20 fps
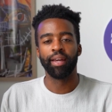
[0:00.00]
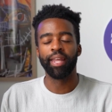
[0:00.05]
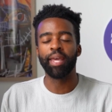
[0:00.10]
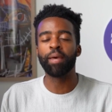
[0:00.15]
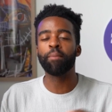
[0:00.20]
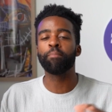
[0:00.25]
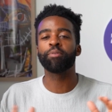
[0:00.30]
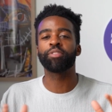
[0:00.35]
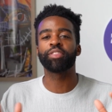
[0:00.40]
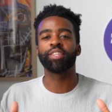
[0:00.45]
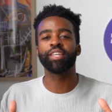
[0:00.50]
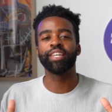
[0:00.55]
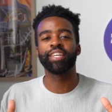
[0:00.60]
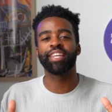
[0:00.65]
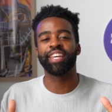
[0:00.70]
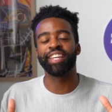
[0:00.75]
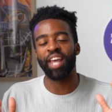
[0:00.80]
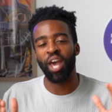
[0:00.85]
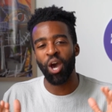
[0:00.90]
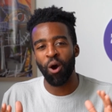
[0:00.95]
Empathy
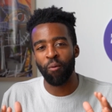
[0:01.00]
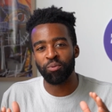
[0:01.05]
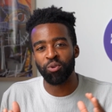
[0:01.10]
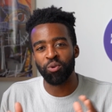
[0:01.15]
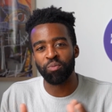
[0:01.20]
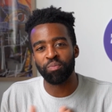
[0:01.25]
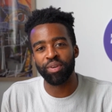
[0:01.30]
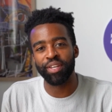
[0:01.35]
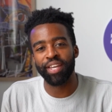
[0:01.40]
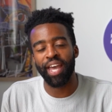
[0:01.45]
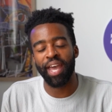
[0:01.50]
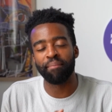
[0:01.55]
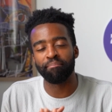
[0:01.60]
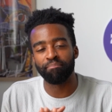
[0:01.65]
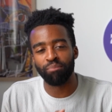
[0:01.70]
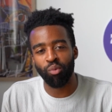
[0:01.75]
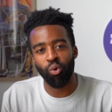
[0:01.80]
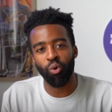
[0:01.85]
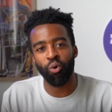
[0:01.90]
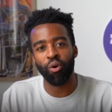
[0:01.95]
can help you be a
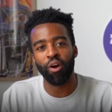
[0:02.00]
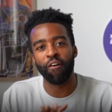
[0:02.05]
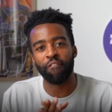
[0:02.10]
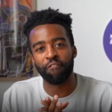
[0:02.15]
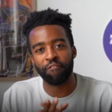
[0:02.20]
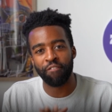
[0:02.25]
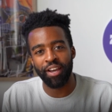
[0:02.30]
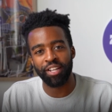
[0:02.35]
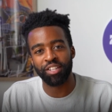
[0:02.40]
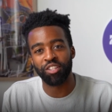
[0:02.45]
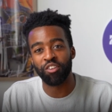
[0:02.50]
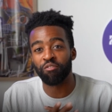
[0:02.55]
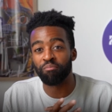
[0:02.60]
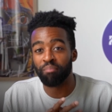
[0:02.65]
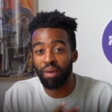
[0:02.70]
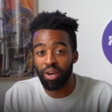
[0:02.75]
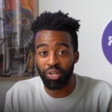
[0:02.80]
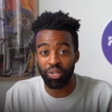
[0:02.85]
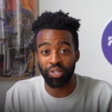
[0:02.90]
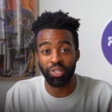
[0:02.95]
more effective
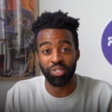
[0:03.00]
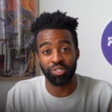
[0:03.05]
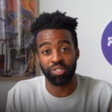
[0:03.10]
medical